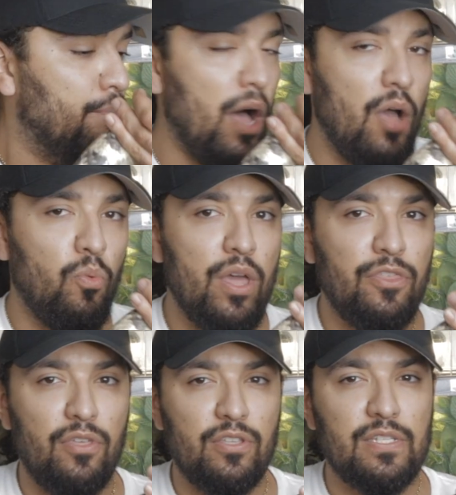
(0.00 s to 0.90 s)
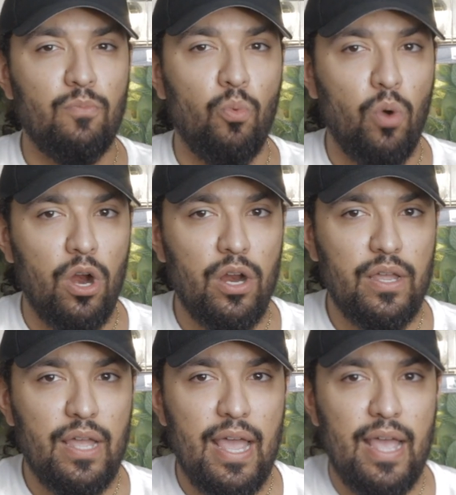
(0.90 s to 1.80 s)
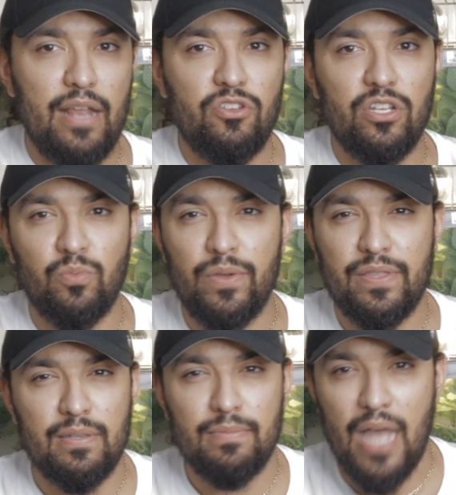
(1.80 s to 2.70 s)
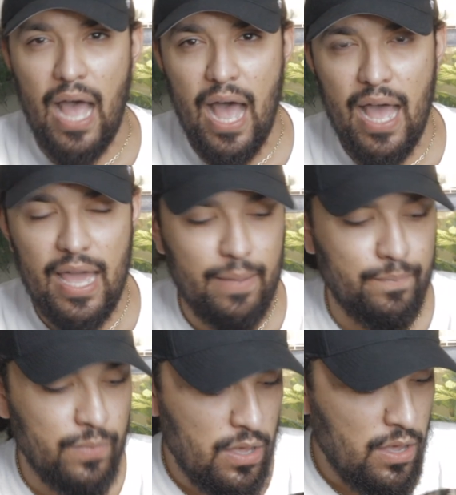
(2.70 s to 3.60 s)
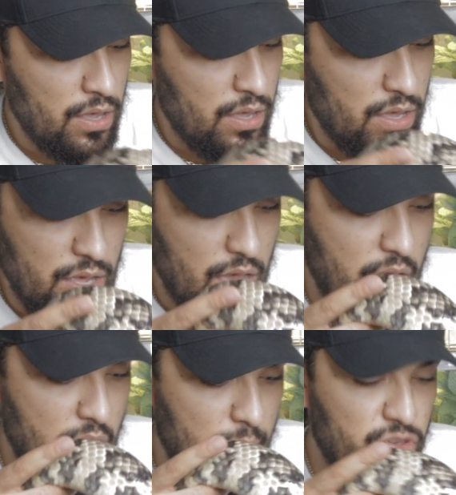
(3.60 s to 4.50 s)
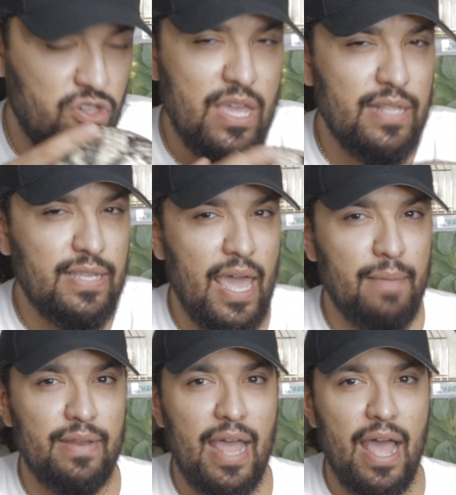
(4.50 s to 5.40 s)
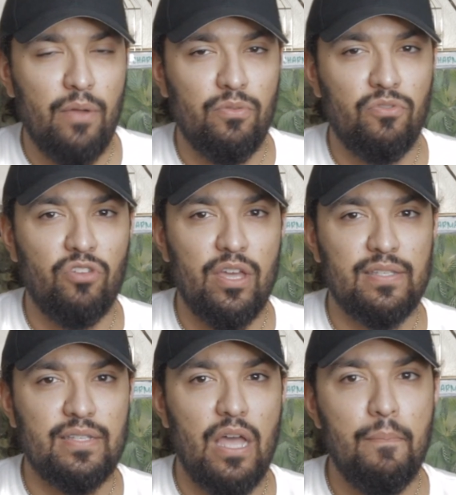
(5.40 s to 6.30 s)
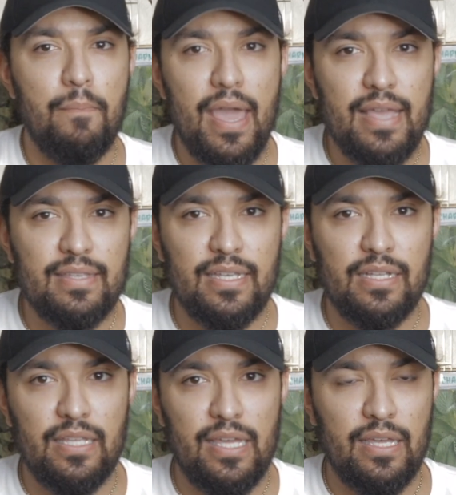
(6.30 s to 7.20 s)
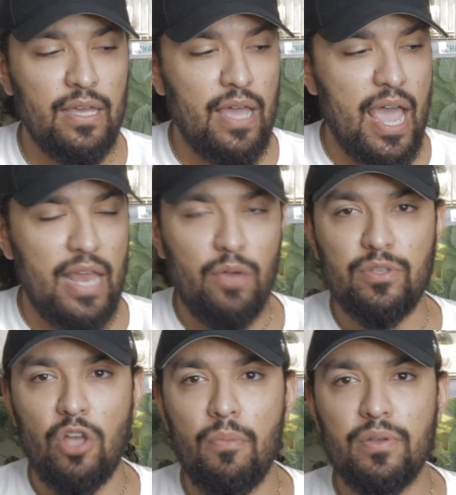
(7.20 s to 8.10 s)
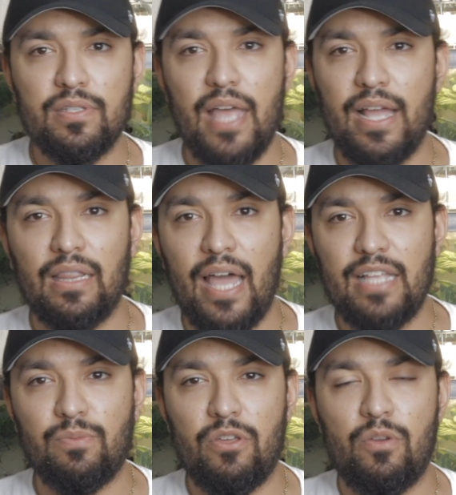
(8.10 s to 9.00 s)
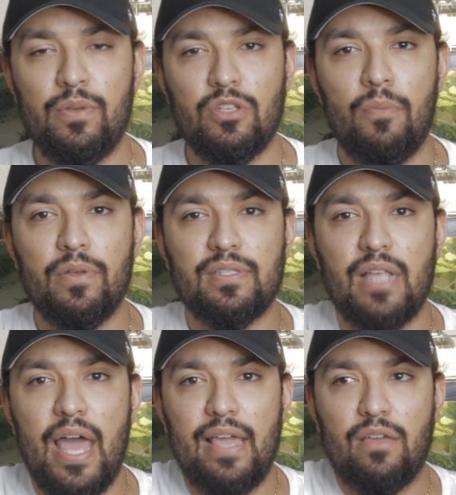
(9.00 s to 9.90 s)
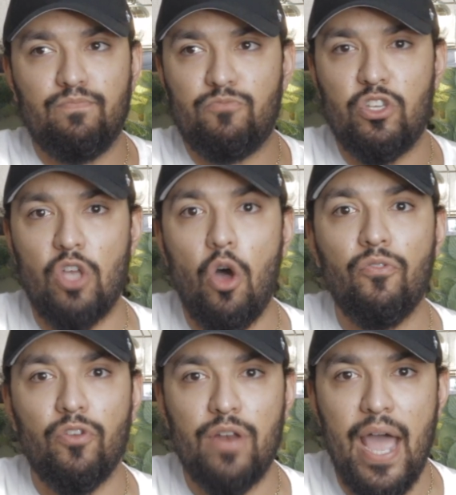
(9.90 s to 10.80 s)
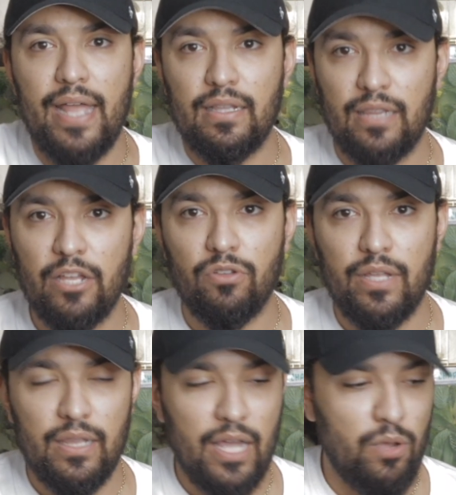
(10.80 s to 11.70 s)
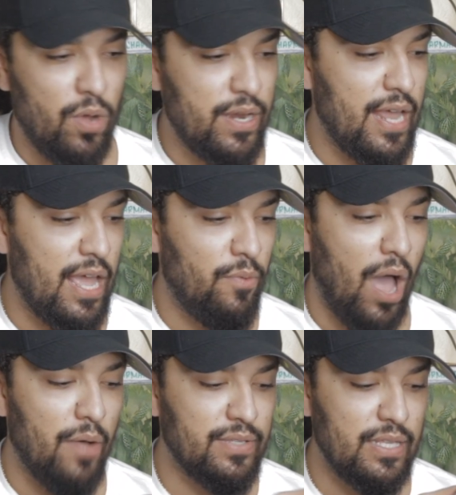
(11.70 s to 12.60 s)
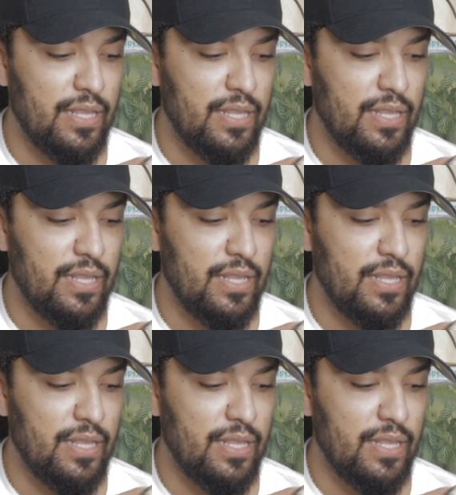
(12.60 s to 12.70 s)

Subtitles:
But with some work and just with some time, she tamed down just amazingly. And it was almost like a light switch. It was almost like just overnight, literally. Like one day I was in